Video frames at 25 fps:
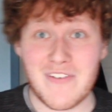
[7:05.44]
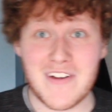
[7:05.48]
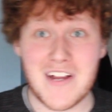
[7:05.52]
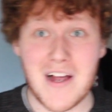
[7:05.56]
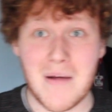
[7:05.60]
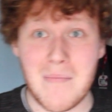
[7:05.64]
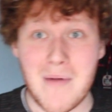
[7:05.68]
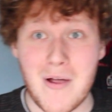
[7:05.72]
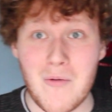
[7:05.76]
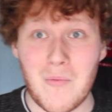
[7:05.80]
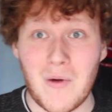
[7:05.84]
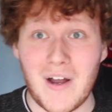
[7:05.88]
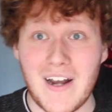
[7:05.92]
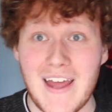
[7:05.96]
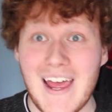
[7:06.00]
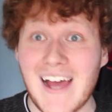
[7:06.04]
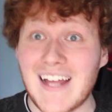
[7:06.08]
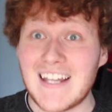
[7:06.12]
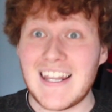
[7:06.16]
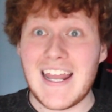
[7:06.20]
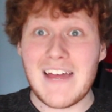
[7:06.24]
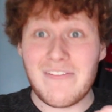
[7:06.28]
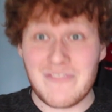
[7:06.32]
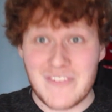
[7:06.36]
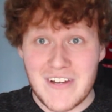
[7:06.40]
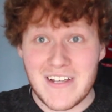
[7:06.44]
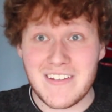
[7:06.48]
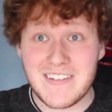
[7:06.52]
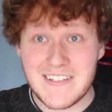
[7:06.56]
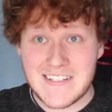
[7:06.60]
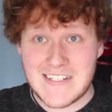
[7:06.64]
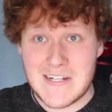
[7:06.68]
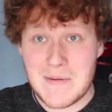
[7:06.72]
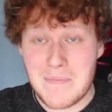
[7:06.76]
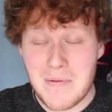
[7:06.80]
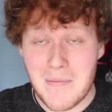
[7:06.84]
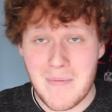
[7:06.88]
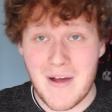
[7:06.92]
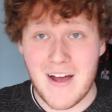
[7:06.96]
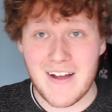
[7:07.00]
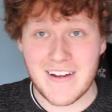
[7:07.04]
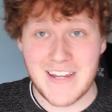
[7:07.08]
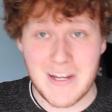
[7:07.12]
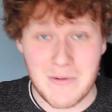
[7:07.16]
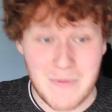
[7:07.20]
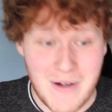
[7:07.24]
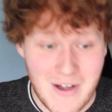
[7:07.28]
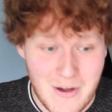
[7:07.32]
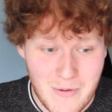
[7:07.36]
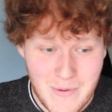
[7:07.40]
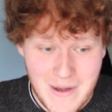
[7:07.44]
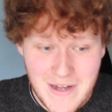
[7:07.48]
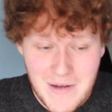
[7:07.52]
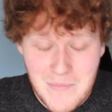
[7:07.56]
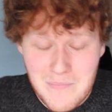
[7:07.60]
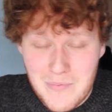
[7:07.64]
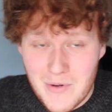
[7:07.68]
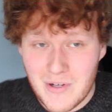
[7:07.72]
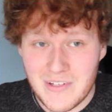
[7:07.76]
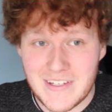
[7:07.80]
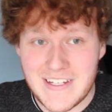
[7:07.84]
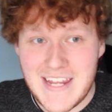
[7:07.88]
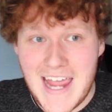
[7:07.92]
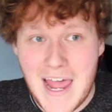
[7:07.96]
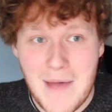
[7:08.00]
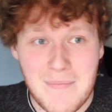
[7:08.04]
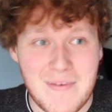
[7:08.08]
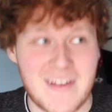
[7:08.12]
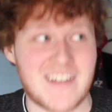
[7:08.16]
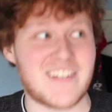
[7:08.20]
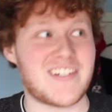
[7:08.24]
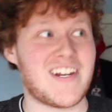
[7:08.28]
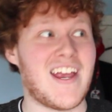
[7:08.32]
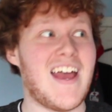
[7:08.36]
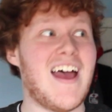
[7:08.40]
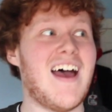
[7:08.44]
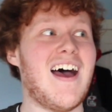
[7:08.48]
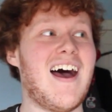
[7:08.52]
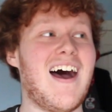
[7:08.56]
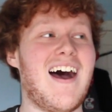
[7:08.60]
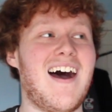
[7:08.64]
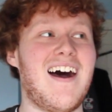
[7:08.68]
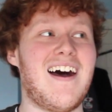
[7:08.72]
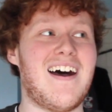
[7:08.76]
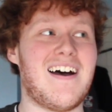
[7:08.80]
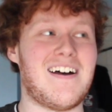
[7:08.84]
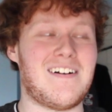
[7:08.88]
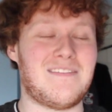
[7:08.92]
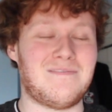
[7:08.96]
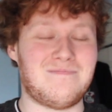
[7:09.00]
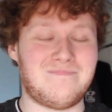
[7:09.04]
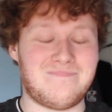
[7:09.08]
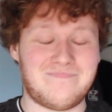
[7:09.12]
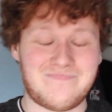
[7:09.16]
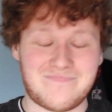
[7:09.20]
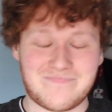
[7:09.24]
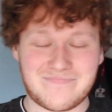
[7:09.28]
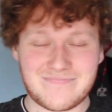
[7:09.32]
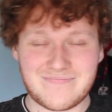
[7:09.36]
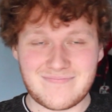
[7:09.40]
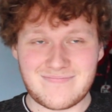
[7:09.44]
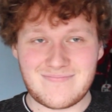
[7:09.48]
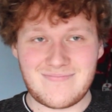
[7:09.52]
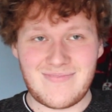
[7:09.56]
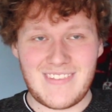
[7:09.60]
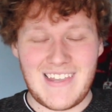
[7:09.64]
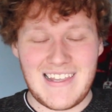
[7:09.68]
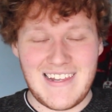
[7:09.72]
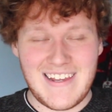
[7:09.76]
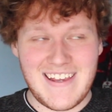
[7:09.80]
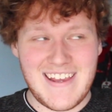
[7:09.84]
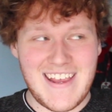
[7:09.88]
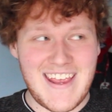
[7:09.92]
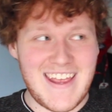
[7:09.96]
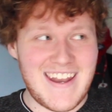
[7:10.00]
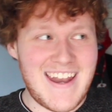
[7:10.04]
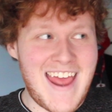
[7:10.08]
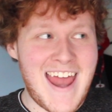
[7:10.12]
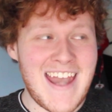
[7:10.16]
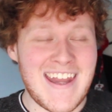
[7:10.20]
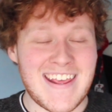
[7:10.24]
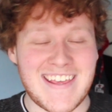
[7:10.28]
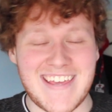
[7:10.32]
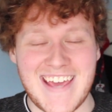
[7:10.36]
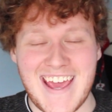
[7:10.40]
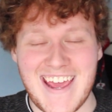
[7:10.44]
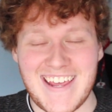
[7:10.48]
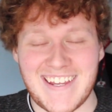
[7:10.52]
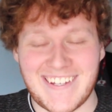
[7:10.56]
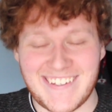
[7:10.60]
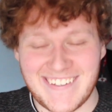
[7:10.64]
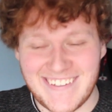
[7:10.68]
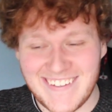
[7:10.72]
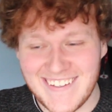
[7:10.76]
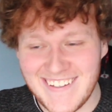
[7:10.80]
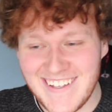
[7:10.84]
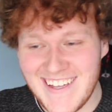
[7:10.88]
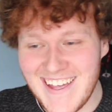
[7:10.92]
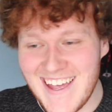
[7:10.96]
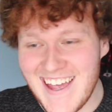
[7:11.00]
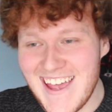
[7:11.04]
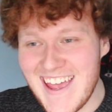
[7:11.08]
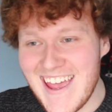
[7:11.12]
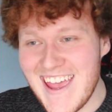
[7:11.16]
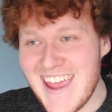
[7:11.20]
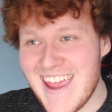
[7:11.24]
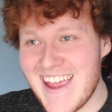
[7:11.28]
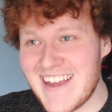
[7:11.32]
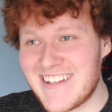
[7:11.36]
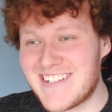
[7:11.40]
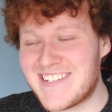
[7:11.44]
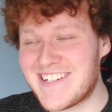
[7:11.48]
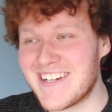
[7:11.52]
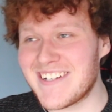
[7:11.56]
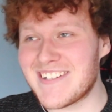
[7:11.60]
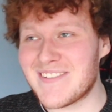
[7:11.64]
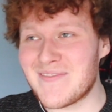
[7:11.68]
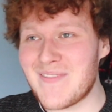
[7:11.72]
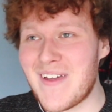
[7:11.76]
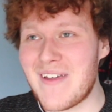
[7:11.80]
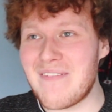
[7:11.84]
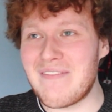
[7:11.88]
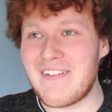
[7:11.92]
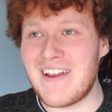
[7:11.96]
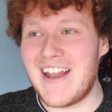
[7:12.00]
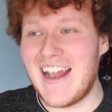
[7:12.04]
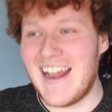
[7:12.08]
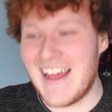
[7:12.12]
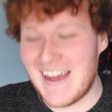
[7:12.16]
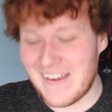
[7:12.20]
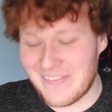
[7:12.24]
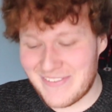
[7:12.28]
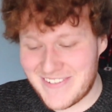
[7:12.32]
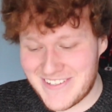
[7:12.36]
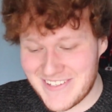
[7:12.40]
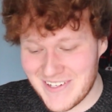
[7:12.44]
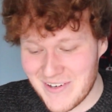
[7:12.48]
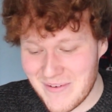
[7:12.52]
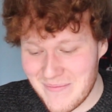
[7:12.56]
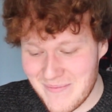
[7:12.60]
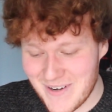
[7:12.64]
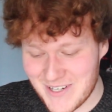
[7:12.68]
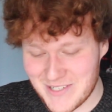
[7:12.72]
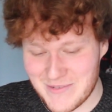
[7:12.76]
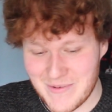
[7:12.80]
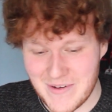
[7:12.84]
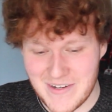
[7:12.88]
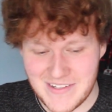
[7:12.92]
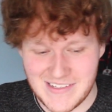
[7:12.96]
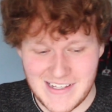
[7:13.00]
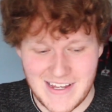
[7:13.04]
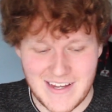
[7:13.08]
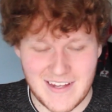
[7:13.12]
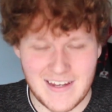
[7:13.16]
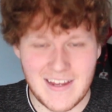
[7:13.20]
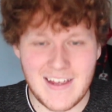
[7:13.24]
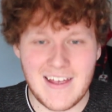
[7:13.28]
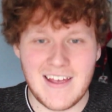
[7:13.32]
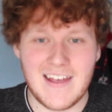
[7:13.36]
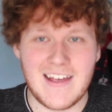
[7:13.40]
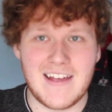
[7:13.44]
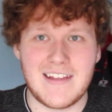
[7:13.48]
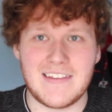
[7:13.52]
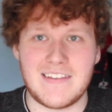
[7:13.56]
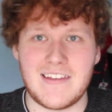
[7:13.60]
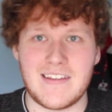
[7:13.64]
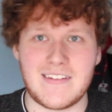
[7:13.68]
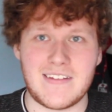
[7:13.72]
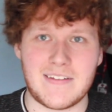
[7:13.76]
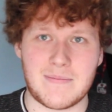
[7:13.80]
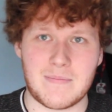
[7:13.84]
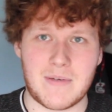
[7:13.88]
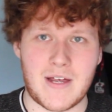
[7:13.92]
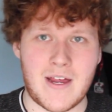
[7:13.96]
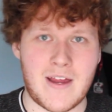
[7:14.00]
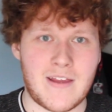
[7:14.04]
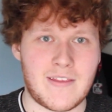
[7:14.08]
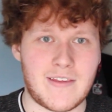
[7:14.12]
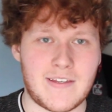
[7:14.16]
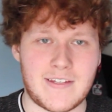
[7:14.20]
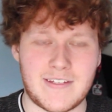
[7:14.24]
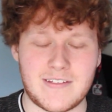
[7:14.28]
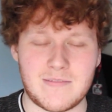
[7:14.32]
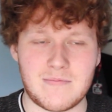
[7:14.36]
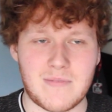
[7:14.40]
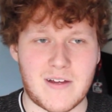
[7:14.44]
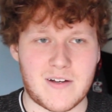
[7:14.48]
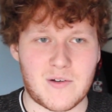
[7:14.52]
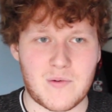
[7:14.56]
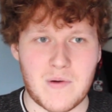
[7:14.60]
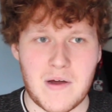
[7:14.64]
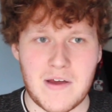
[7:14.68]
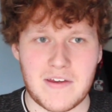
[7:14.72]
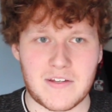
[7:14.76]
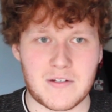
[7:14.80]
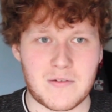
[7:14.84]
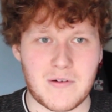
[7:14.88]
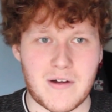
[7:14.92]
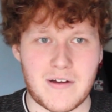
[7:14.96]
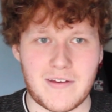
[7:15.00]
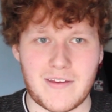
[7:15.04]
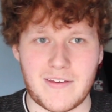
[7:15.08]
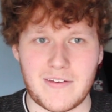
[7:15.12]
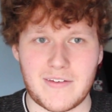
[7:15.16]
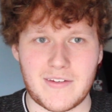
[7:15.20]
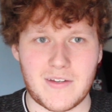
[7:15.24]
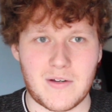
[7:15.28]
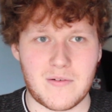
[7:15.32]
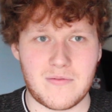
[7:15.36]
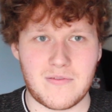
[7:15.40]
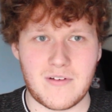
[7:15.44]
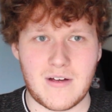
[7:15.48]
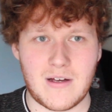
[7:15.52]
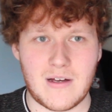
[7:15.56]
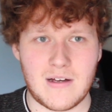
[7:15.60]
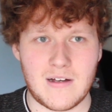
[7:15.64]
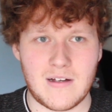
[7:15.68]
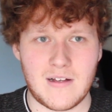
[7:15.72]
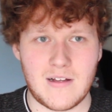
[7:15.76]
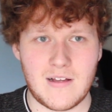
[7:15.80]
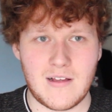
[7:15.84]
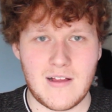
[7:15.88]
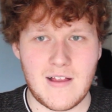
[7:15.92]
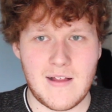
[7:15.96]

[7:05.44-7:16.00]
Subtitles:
forgot my wallet. I left it at the supermarket where I went and bought the cabbage. In any case, it just made me laugh so much, where he's like, this is my greatest crisis so far.